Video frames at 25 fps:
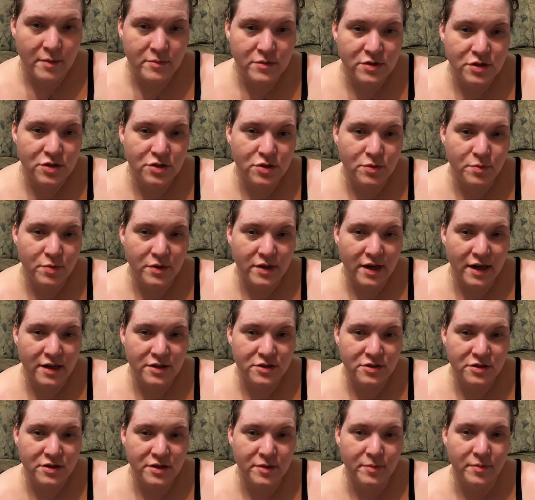I'm
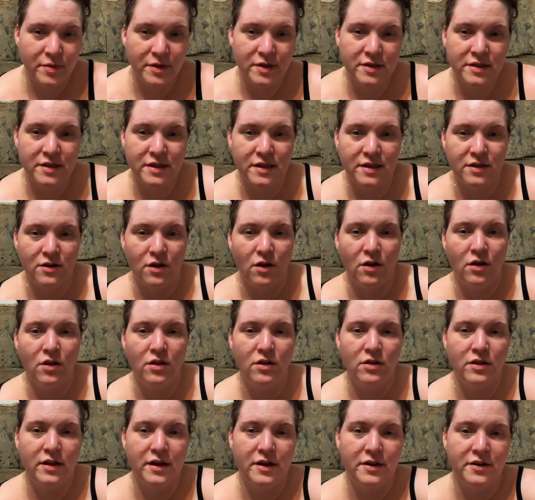supernaturally abundant in
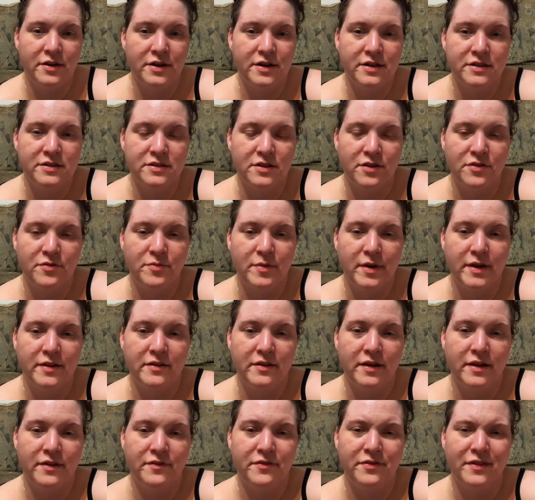all areas of
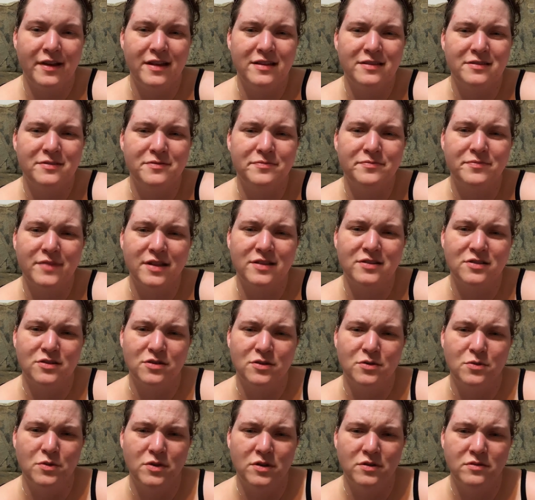my life. That's
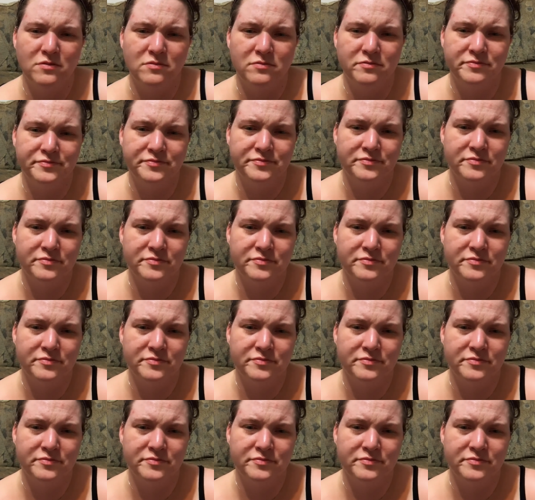a good one.